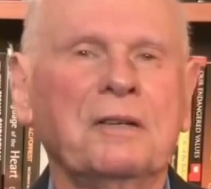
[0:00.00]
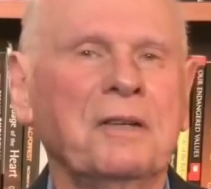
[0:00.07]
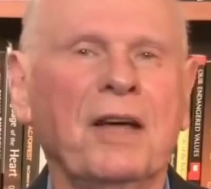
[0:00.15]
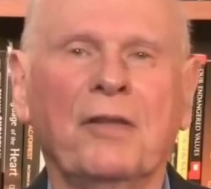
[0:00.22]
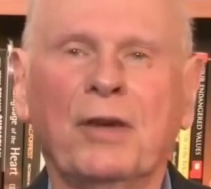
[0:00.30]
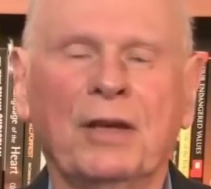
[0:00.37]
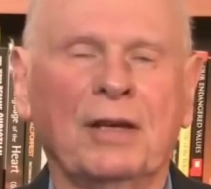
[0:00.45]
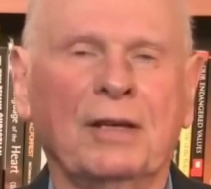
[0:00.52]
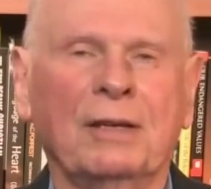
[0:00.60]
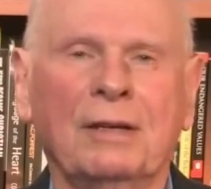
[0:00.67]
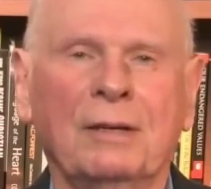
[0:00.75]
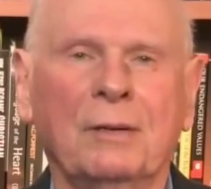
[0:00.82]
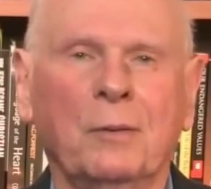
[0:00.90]

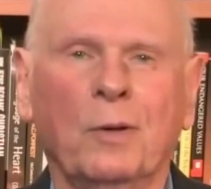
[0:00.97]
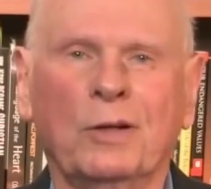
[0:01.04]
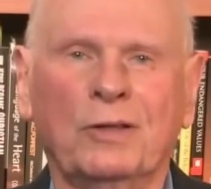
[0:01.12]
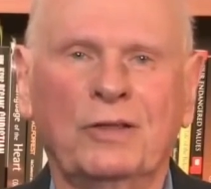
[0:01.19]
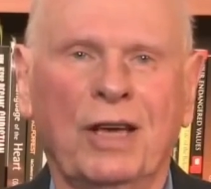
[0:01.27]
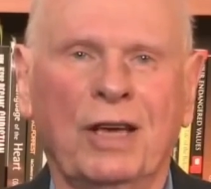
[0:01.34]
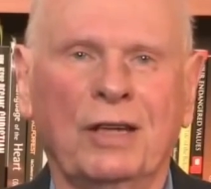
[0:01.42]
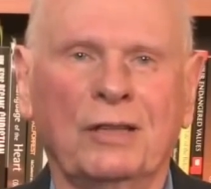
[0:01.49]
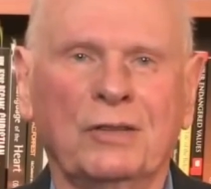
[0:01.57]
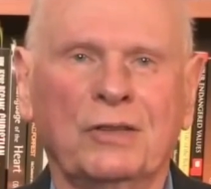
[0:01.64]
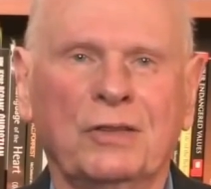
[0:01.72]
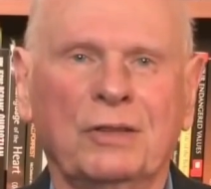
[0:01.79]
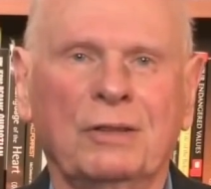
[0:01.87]
Nothing will
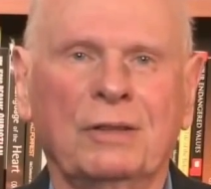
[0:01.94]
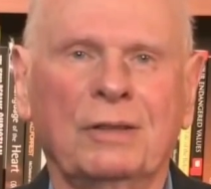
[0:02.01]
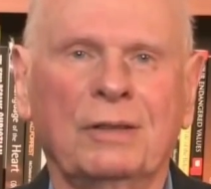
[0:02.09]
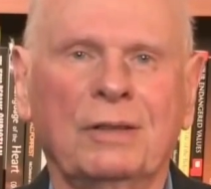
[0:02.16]
change.